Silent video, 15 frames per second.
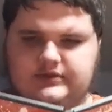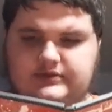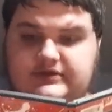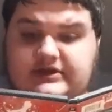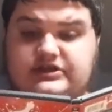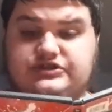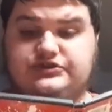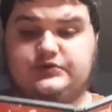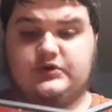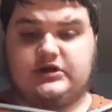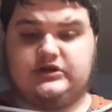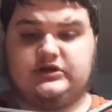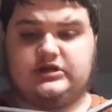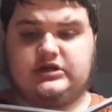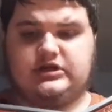This
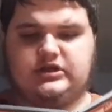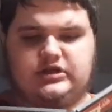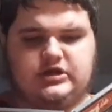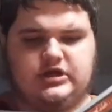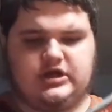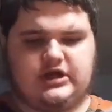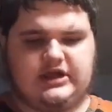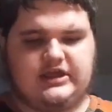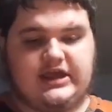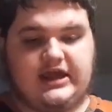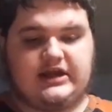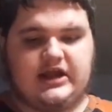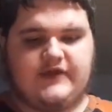one, again,